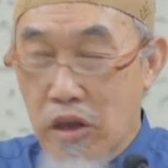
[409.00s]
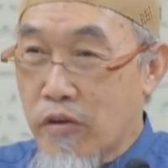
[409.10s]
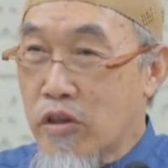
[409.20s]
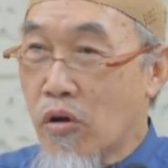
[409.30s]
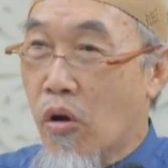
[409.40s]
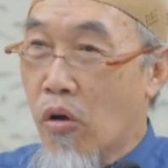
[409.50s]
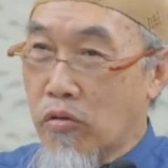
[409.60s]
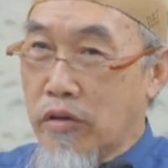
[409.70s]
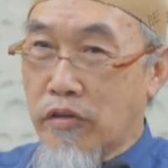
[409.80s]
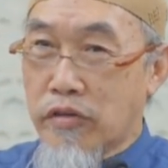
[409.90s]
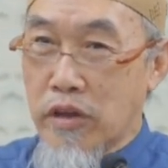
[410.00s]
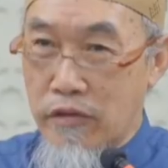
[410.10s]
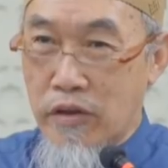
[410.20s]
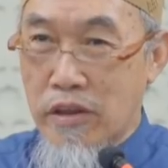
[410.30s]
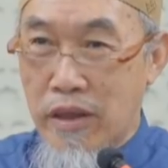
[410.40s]
Even the oldest,
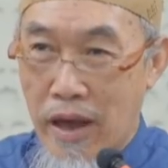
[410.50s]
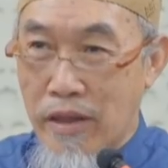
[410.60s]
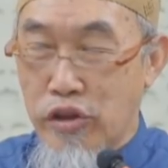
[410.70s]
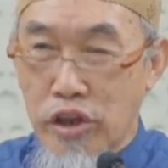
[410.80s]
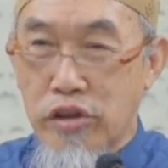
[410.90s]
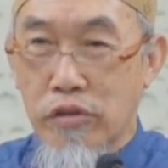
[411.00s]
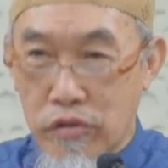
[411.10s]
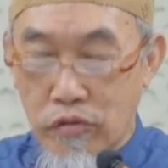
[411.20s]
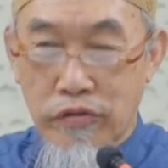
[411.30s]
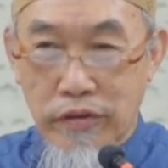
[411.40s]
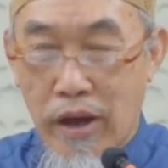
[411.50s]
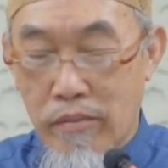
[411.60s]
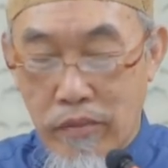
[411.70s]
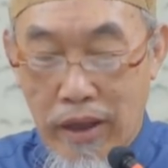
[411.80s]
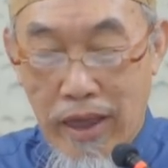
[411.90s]
even they are addicted to
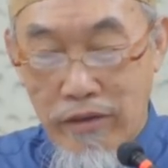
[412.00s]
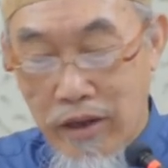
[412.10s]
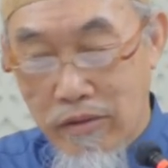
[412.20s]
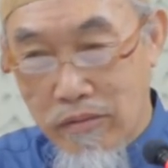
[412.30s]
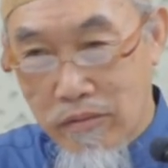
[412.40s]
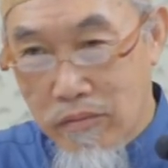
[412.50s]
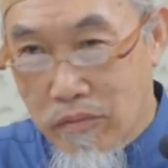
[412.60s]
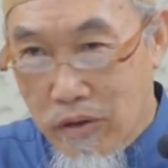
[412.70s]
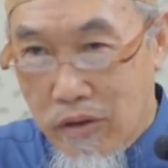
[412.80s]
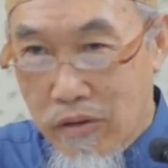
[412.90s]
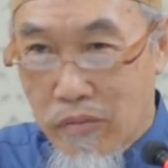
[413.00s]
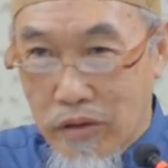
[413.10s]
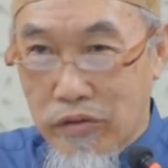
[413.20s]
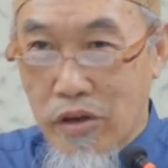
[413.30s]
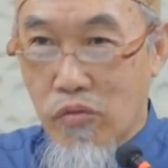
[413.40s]
some gadget,
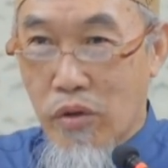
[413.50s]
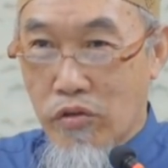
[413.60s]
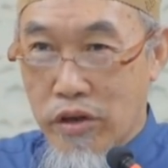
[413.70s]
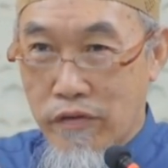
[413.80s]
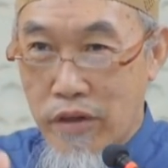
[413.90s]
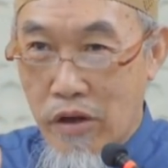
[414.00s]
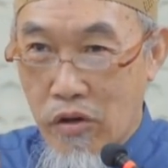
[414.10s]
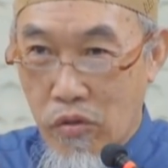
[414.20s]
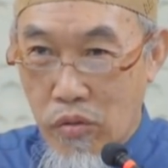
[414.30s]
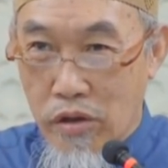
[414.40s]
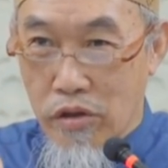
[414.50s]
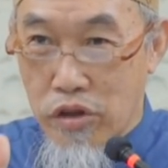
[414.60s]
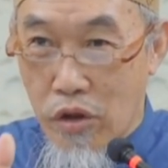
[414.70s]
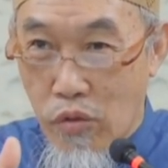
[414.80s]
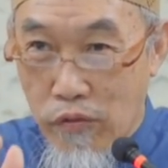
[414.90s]
but still when you give them a
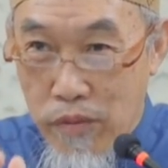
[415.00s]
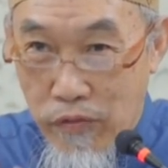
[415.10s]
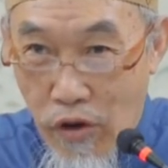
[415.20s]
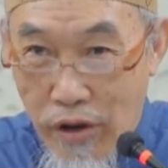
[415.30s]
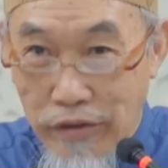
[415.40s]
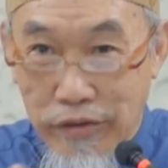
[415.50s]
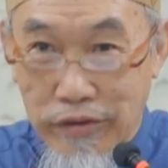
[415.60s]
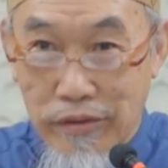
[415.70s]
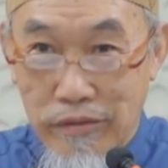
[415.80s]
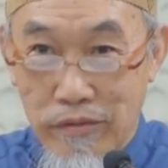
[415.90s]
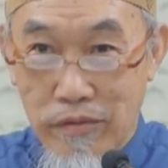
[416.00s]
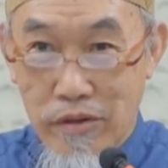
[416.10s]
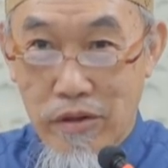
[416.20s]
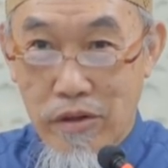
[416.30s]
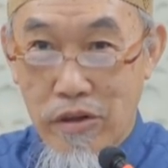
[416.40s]
work, they will be focused.
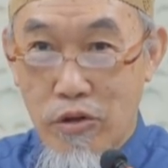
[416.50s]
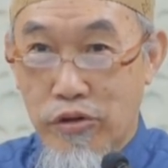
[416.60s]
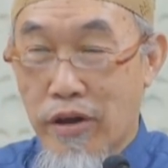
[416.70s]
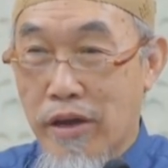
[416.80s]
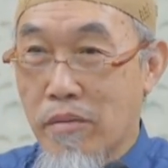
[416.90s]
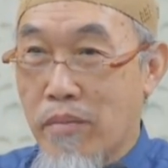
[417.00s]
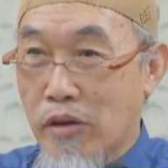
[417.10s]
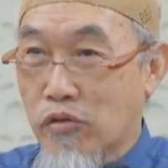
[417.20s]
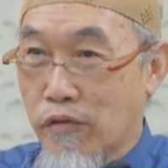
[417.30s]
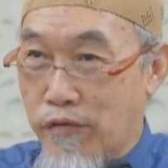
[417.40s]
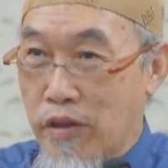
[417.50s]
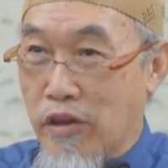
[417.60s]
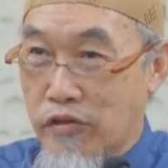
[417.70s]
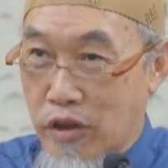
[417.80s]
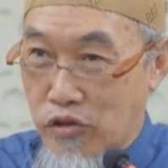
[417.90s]
They'll try their best to
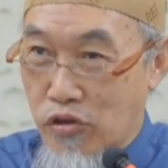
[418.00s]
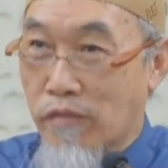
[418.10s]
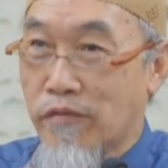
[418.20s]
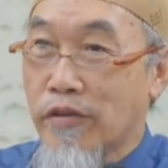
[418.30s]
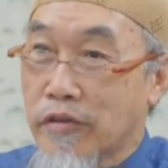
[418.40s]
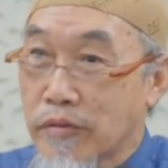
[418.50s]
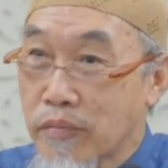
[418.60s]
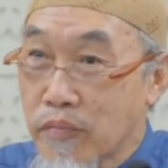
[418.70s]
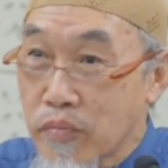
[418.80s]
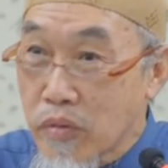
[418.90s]
finish their job first.